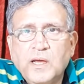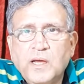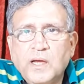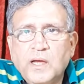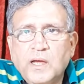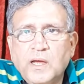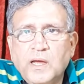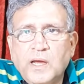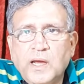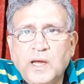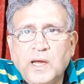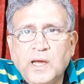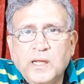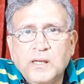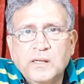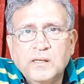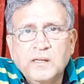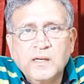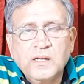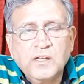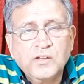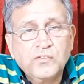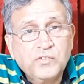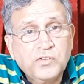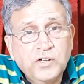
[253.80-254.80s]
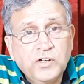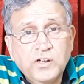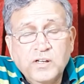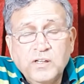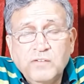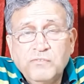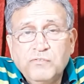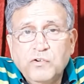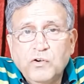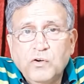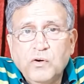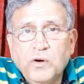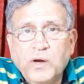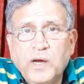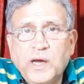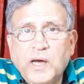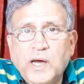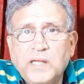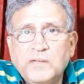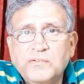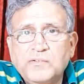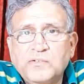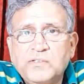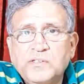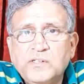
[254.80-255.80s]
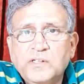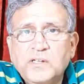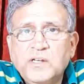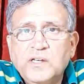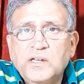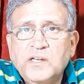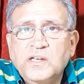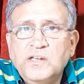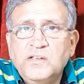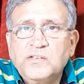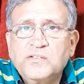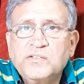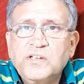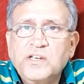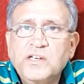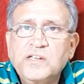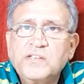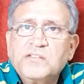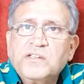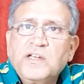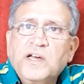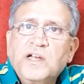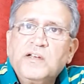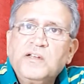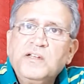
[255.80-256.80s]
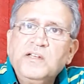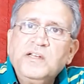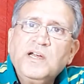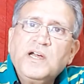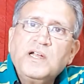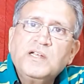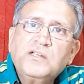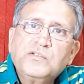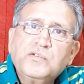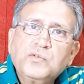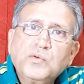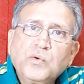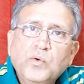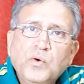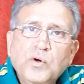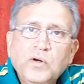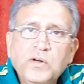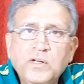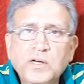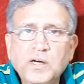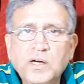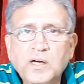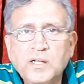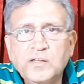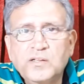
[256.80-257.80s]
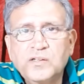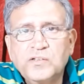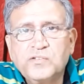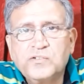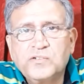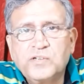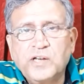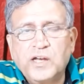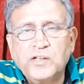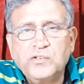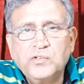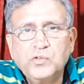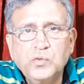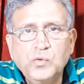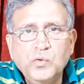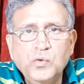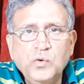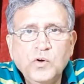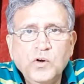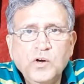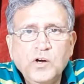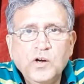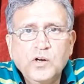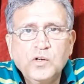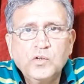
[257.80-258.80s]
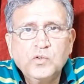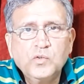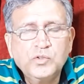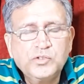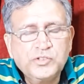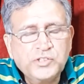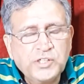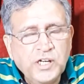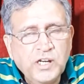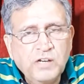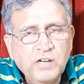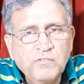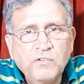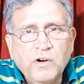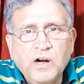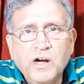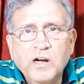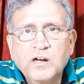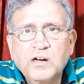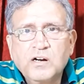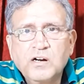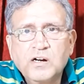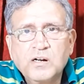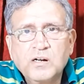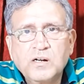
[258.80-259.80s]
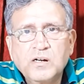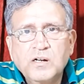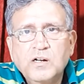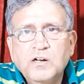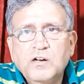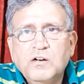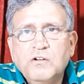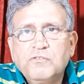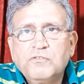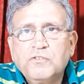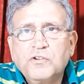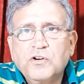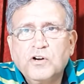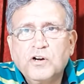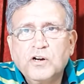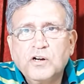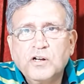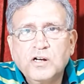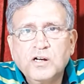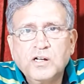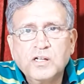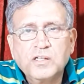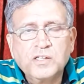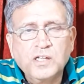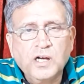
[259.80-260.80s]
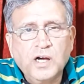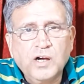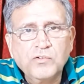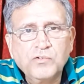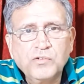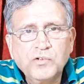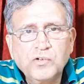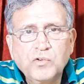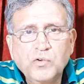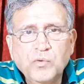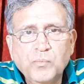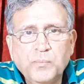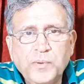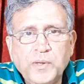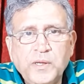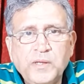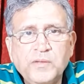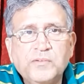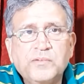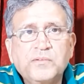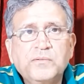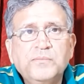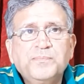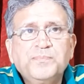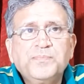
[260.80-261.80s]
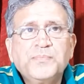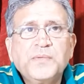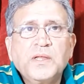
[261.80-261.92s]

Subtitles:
and 34 hands. He says that he had sold the statue to Shelvankar for 1,000 rupees.